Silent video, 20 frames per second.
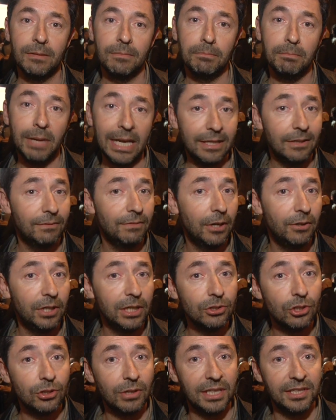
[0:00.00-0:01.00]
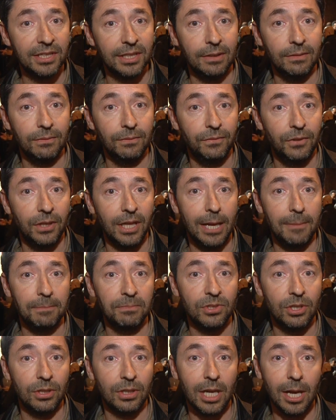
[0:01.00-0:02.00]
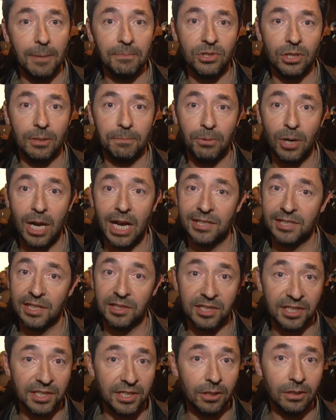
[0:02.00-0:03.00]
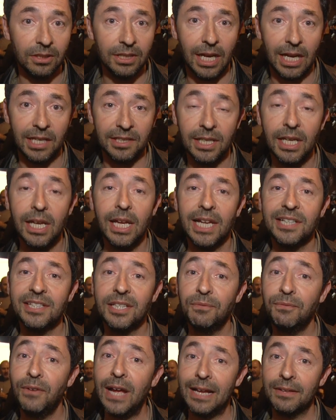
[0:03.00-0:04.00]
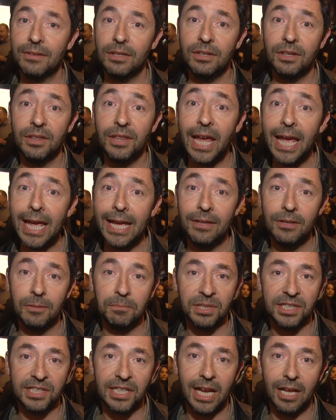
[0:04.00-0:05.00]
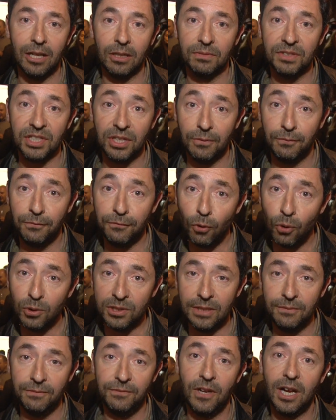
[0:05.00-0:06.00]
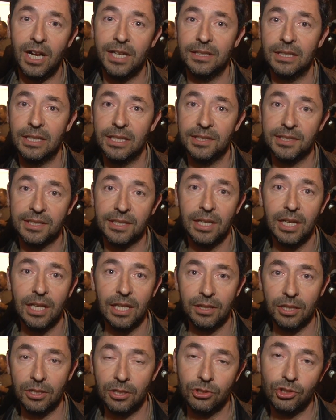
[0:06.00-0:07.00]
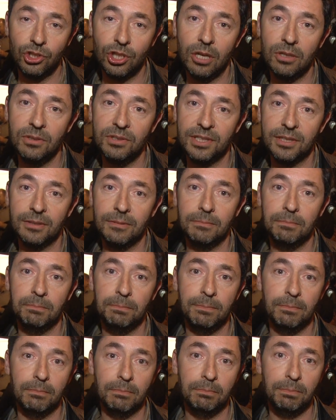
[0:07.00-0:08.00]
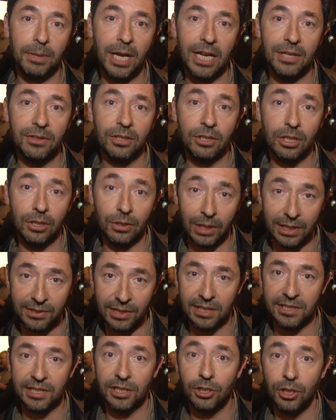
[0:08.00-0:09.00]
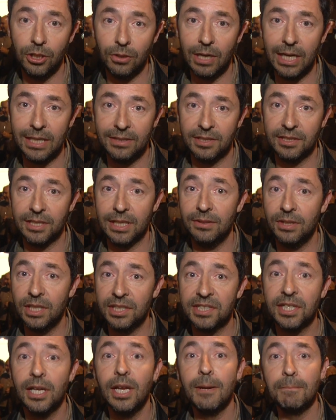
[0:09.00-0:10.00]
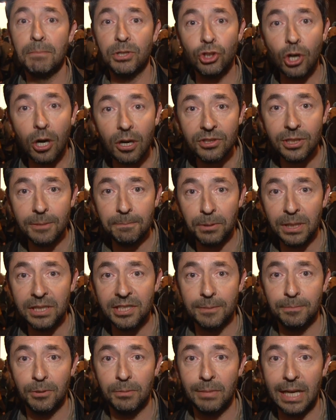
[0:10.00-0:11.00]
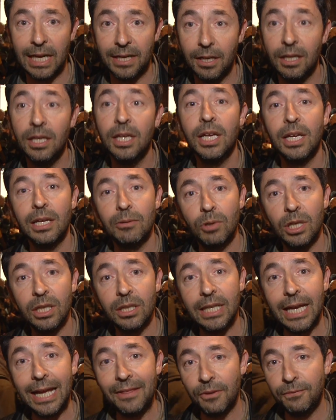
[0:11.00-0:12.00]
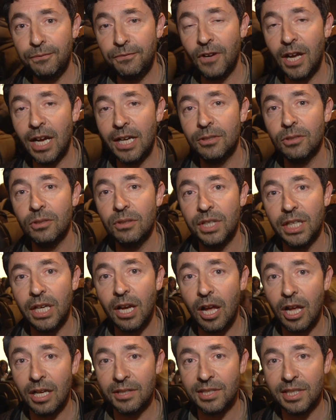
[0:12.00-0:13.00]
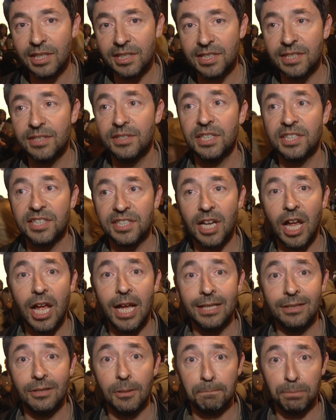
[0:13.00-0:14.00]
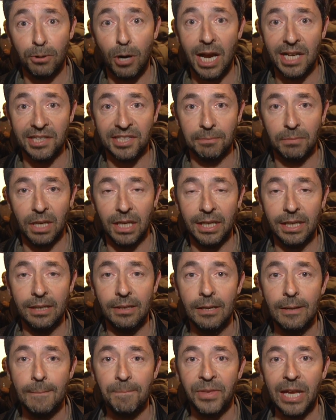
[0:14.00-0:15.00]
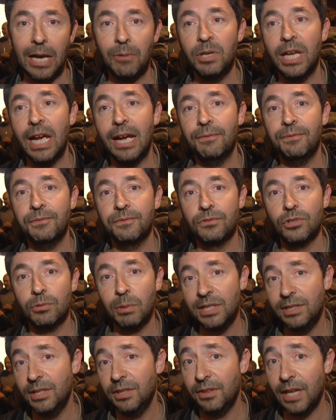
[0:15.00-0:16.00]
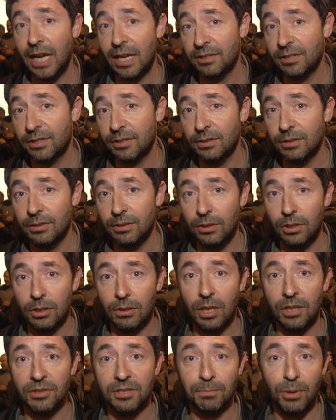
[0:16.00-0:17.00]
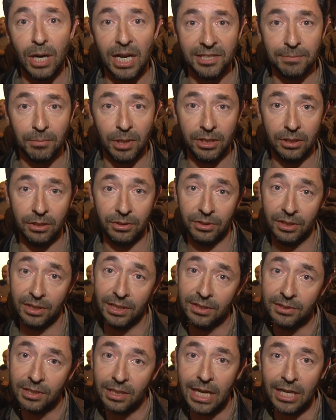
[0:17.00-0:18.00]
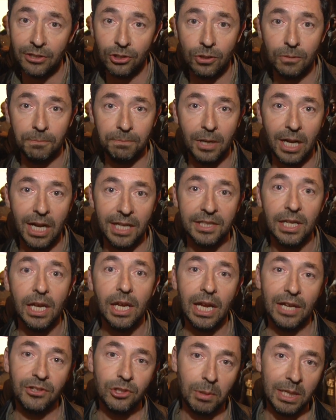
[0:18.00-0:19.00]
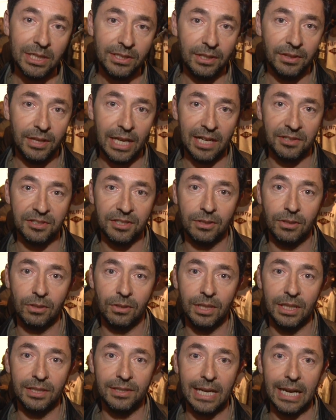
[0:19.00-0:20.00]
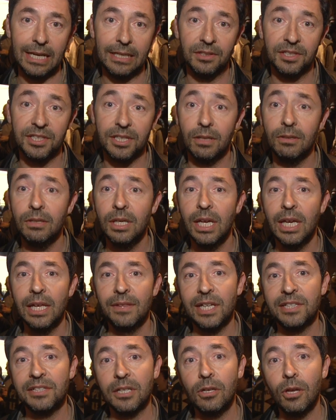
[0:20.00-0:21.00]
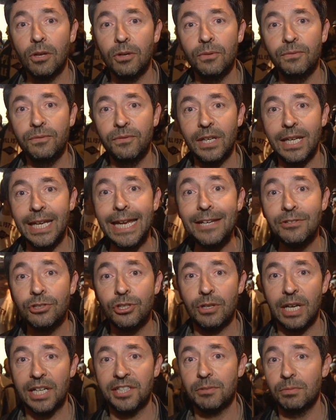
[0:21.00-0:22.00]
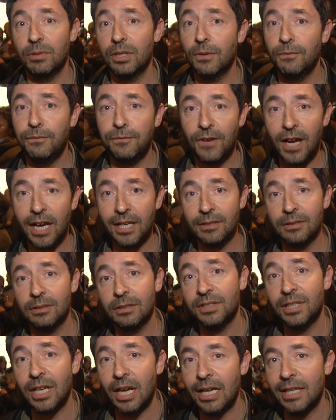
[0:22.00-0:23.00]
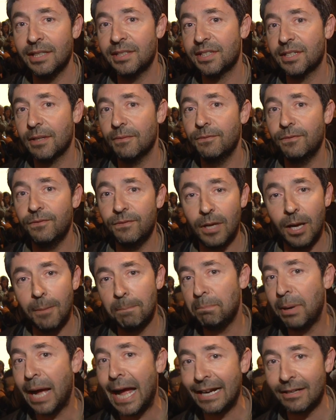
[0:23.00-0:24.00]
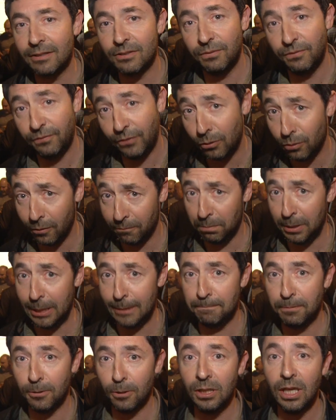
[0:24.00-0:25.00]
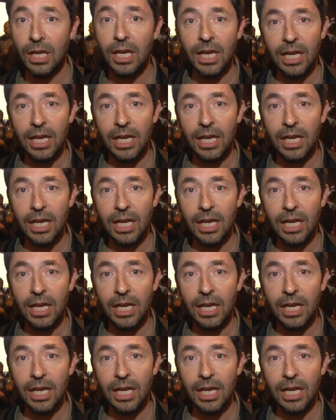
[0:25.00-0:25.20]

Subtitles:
made it very interesting for them to come to the prize, and still does, is the fact that they themselves, the 40 finalists that are chosen by the critics and curators in this majority principle manner, well, at the final, the artists decide the prize money. And we have 20,000 euros prize money on the international prize and 20,000 on the Italian. So there's a lot of interest. With the final nights of a packed full of people,